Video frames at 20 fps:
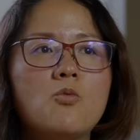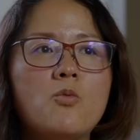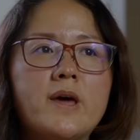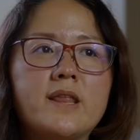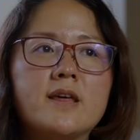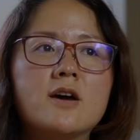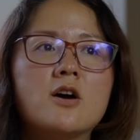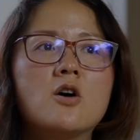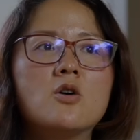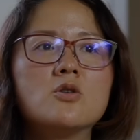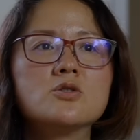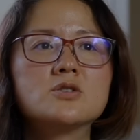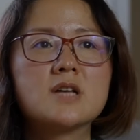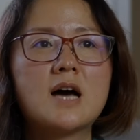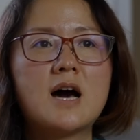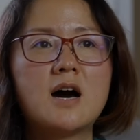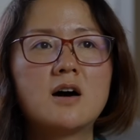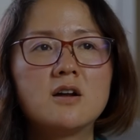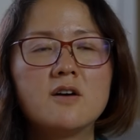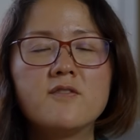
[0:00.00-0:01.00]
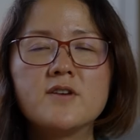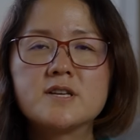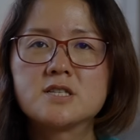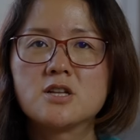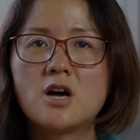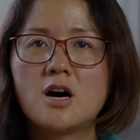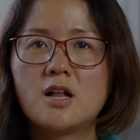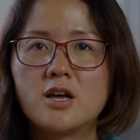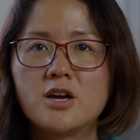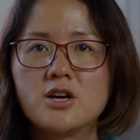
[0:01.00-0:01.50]
When it goes out of its
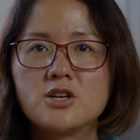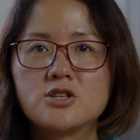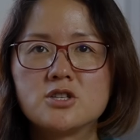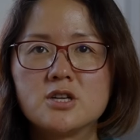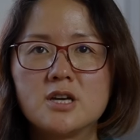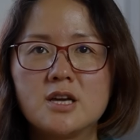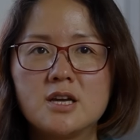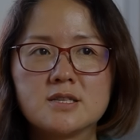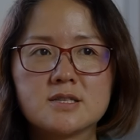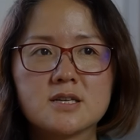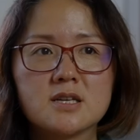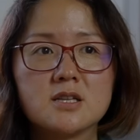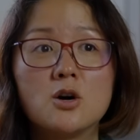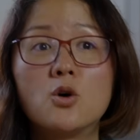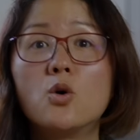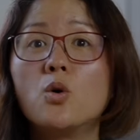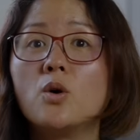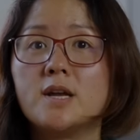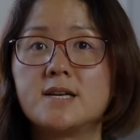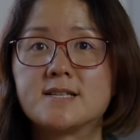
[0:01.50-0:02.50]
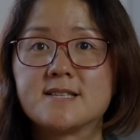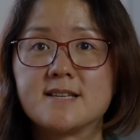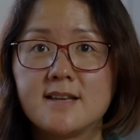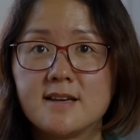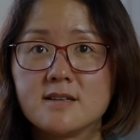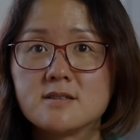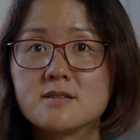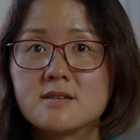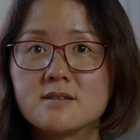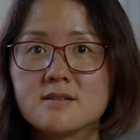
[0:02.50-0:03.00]
knowledge, it's going to
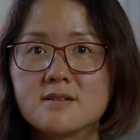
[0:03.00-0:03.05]
hallucinate.